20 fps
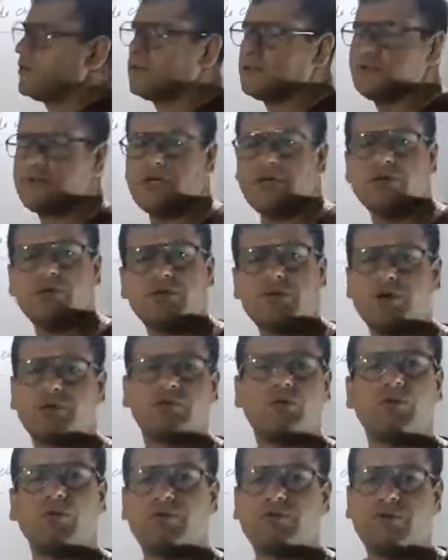They do not
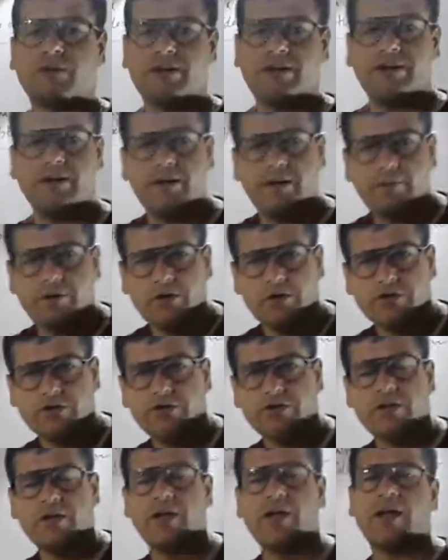code for any amino
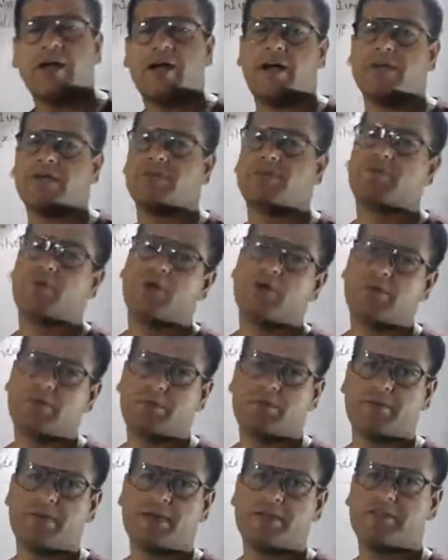acid and the
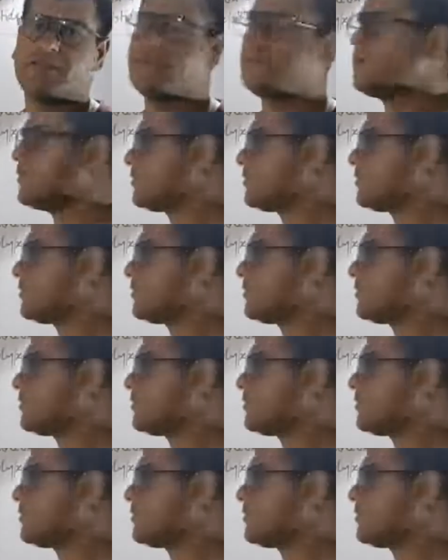polypeptide chain